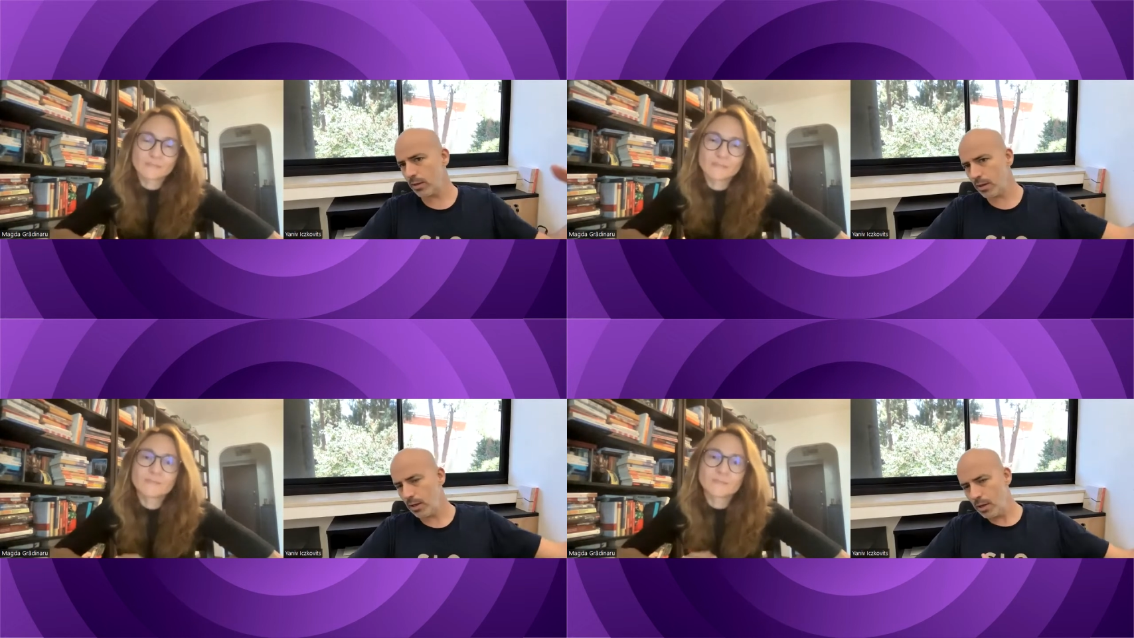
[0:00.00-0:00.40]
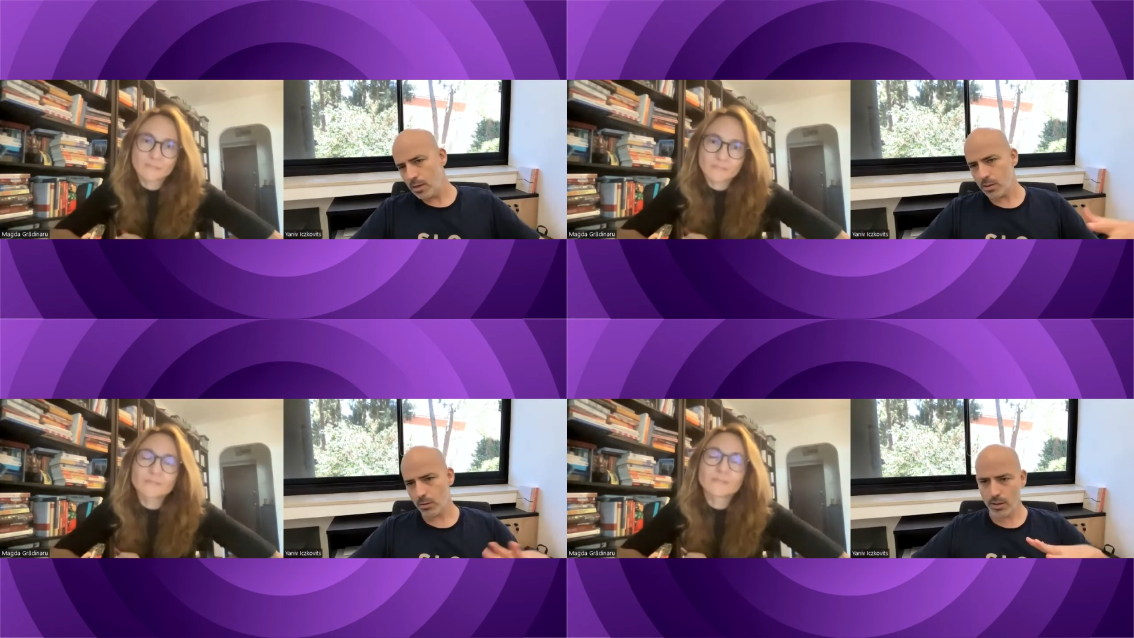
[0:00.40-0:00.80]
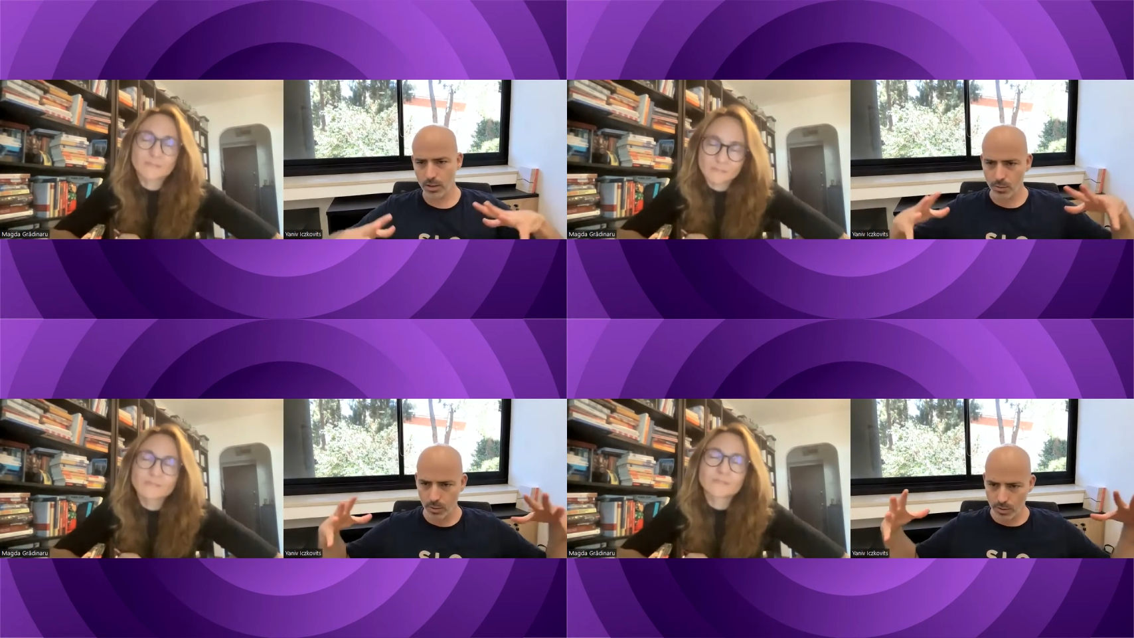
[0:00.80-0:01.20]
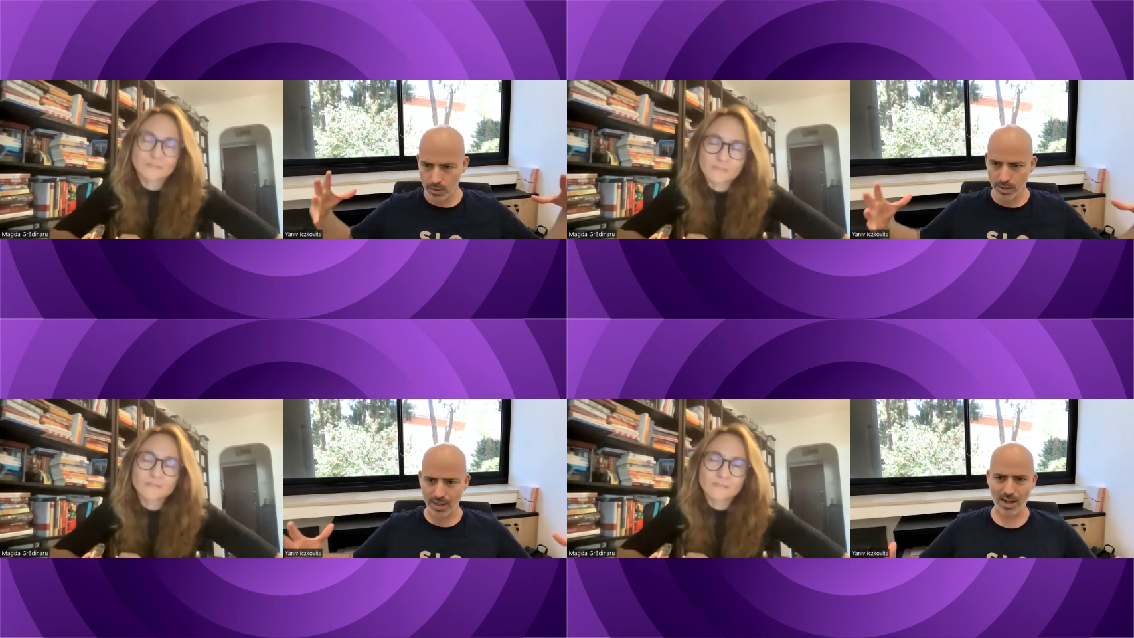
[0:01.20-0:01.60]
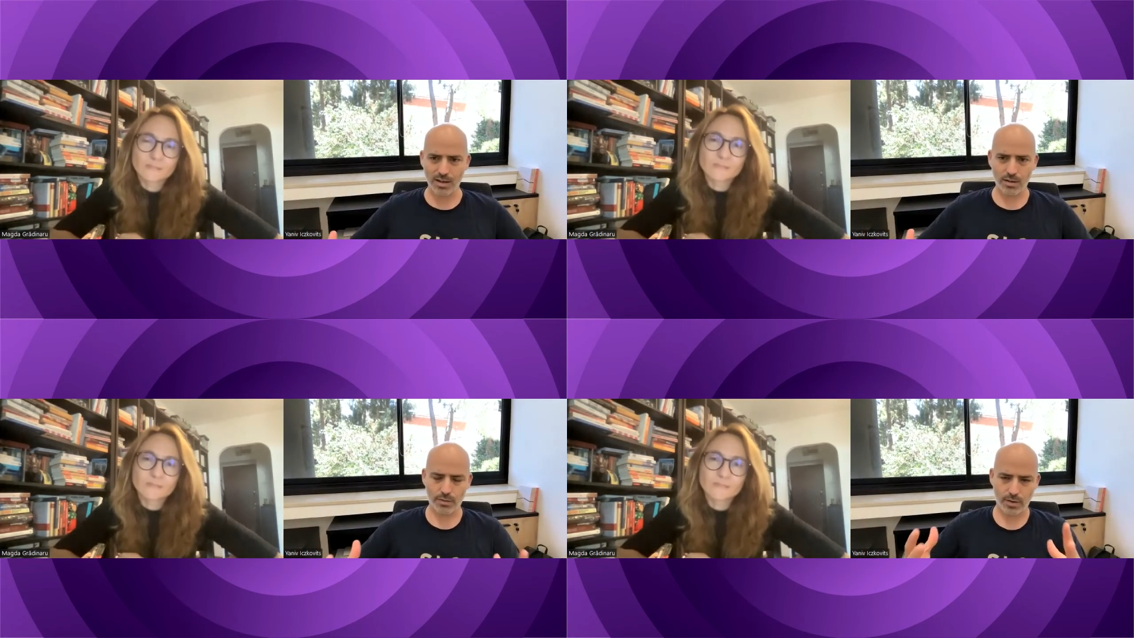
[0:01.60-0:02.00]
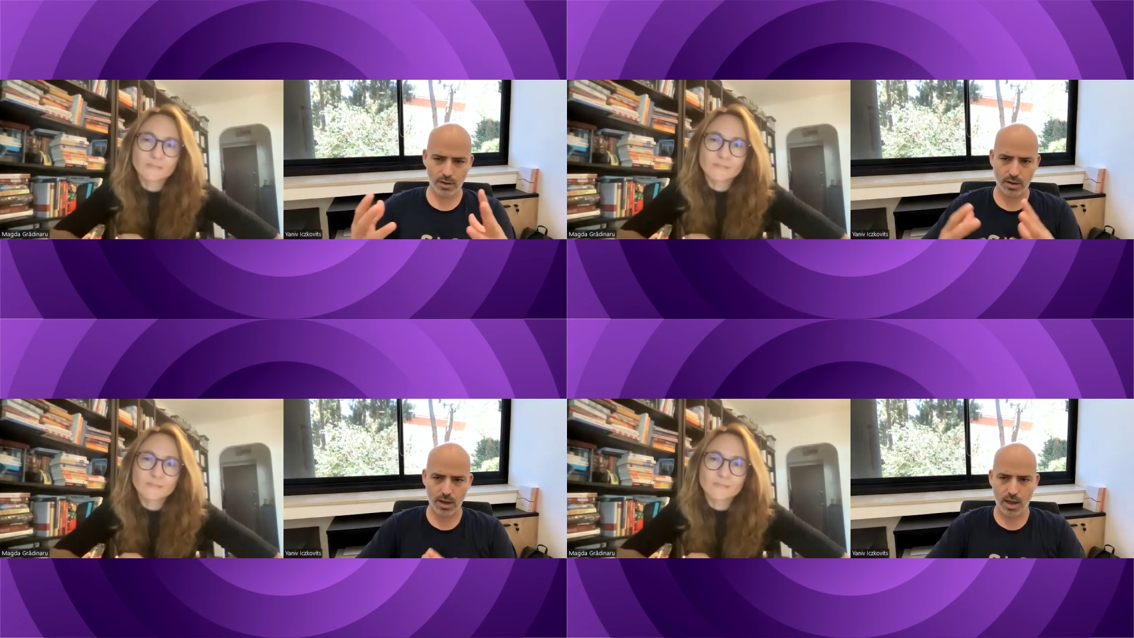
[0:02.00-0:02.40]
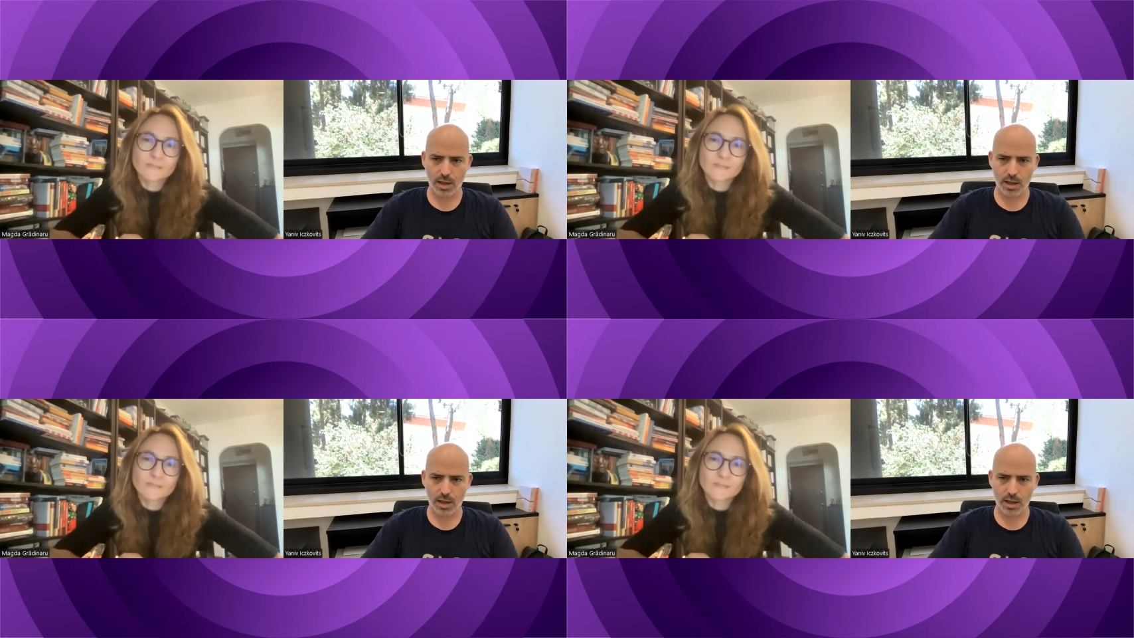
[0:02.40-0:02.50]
Speaker 1: Uh, so, this was the kind of uh,